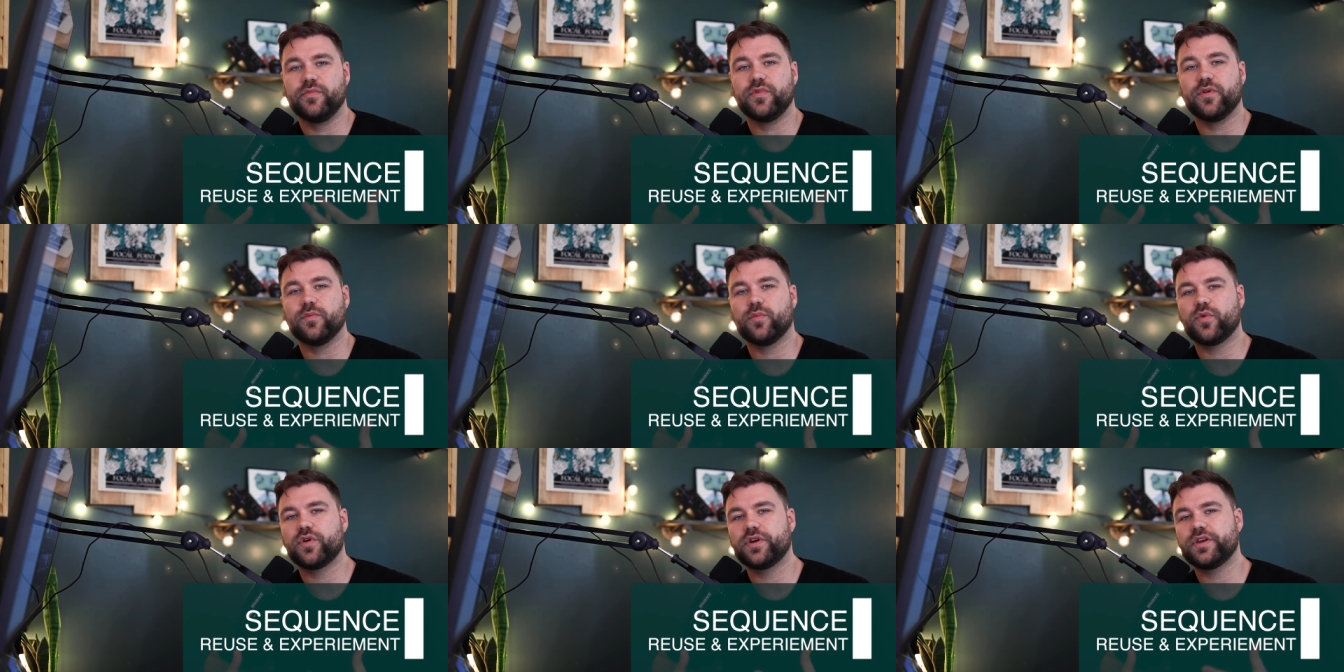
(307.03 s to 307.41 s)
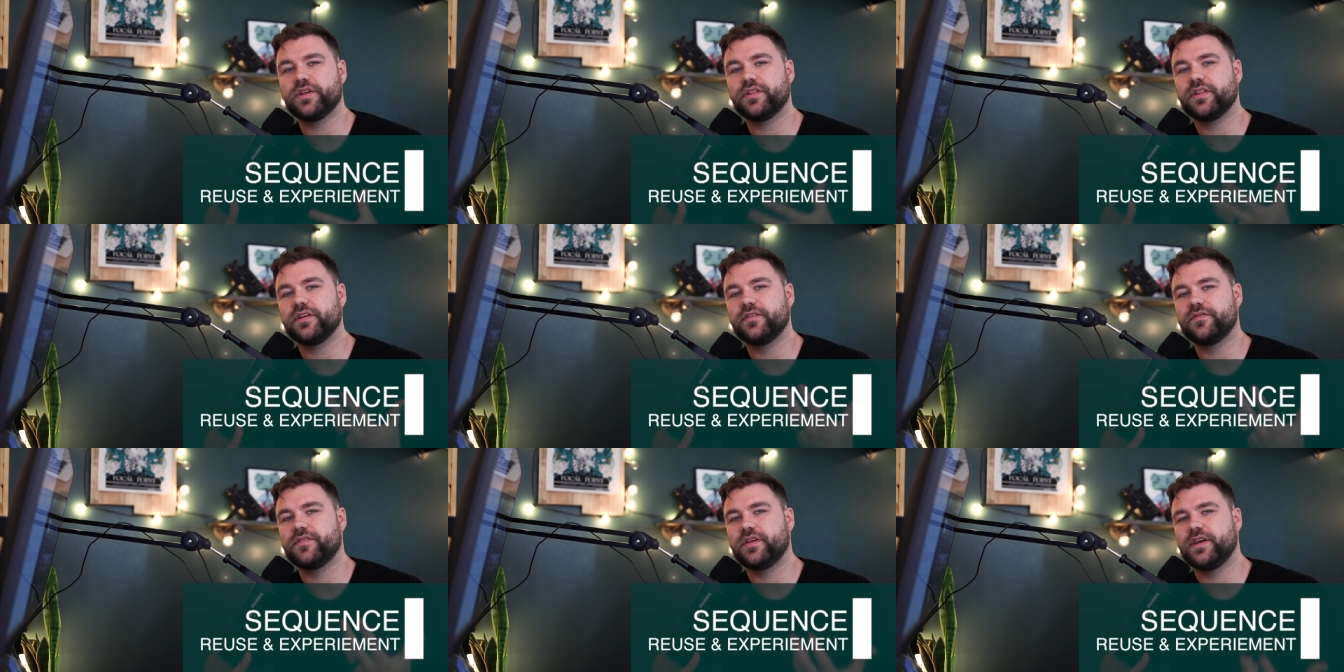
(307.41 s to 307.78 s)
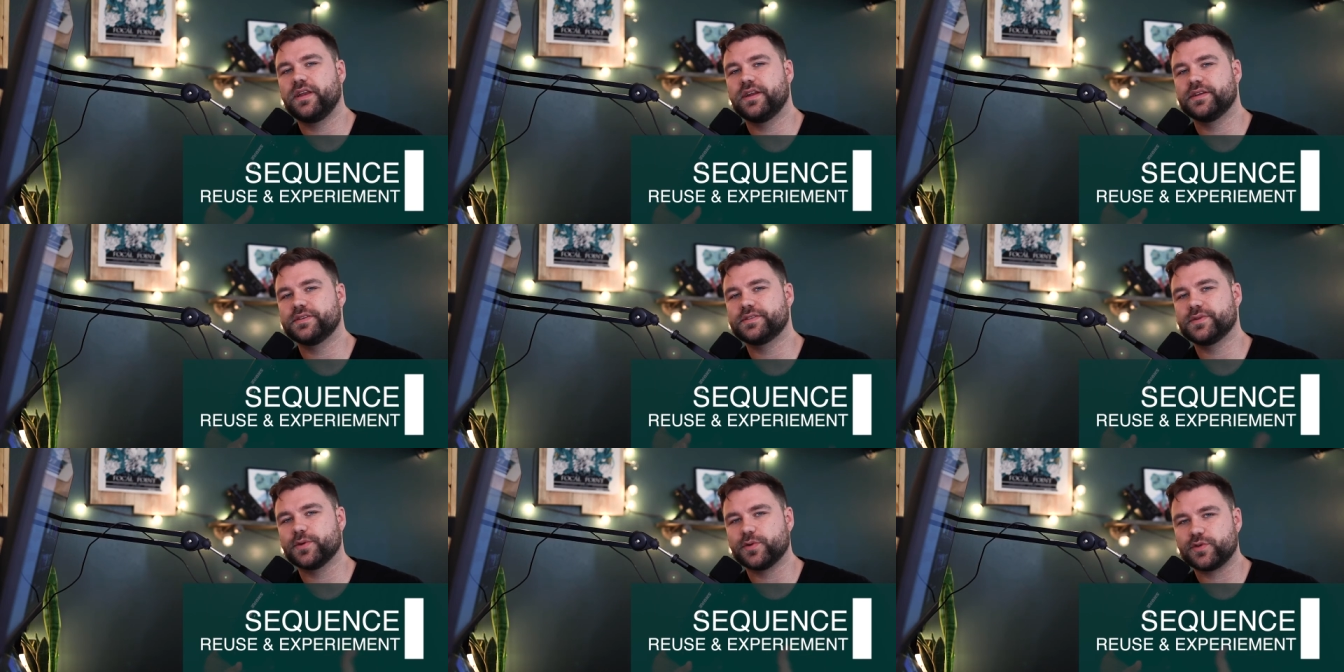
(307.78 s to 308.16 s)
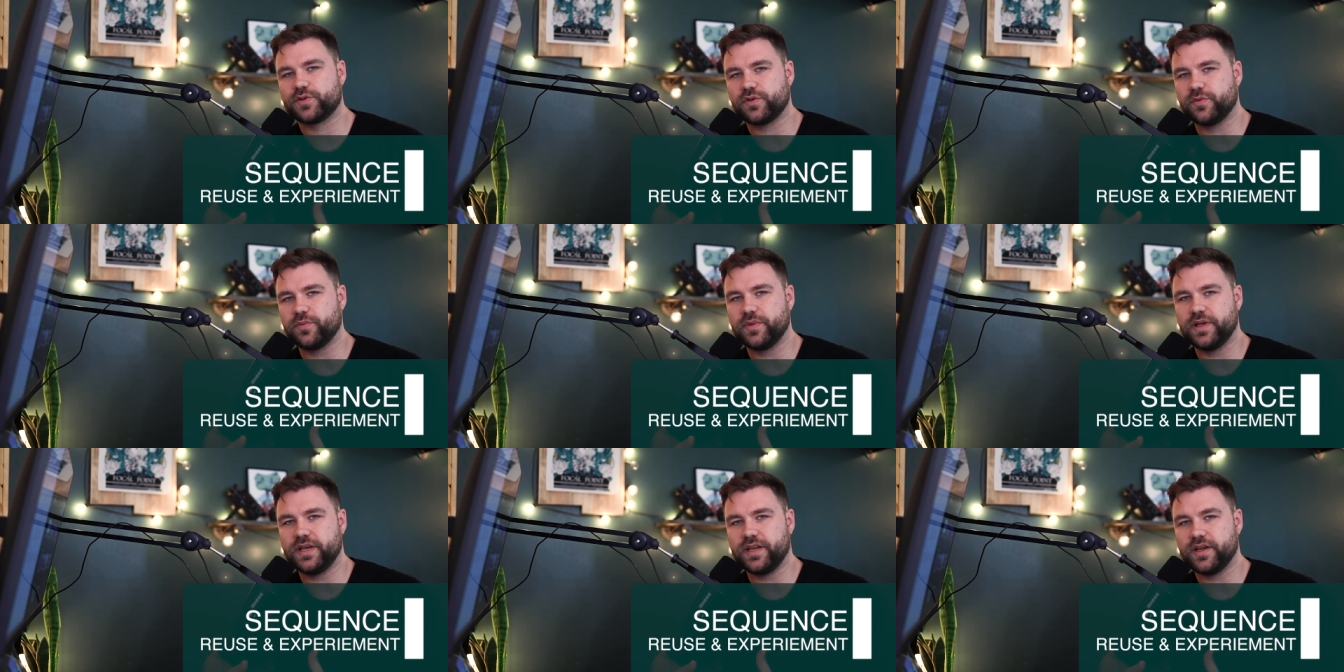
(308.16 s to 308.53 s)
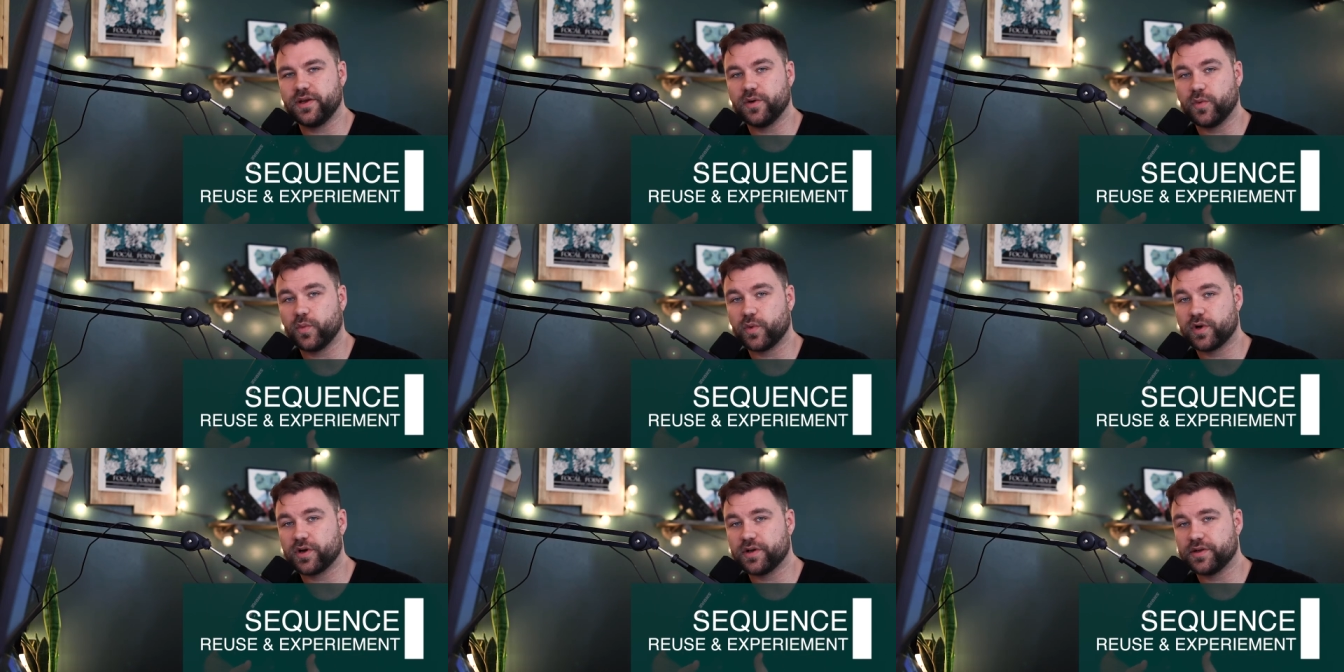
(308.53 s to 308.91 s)
The more you live in a social
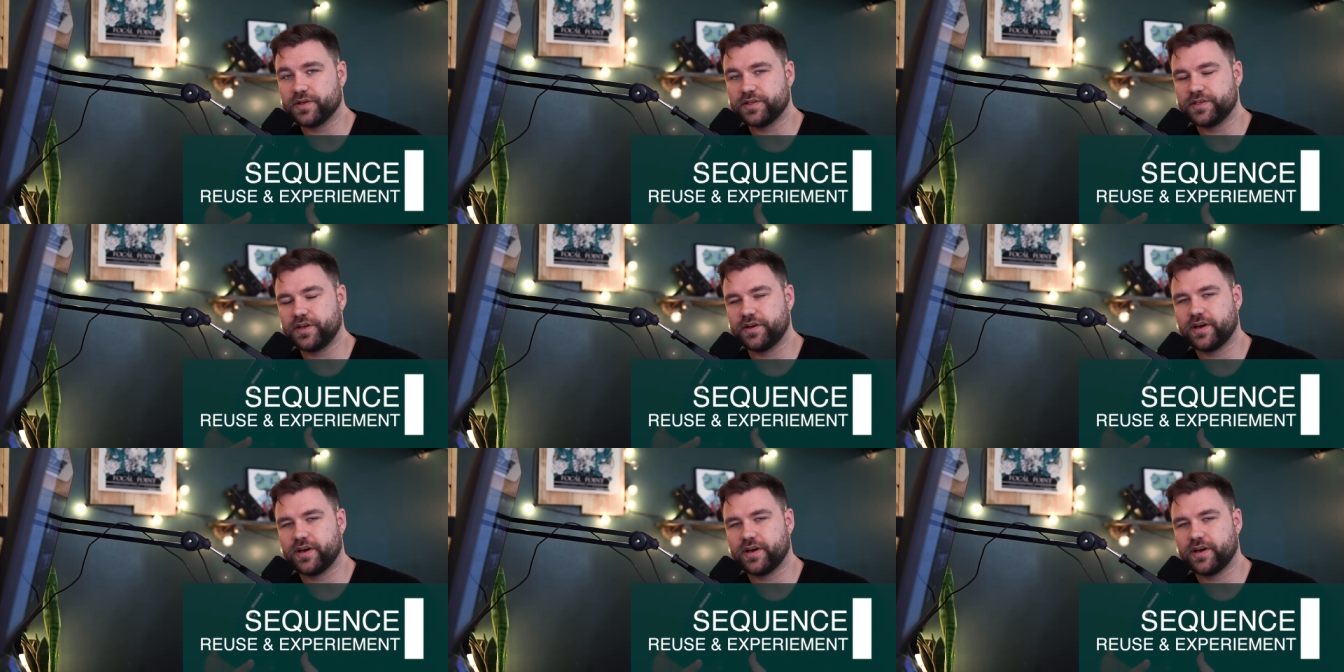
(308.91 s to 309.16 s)
media world,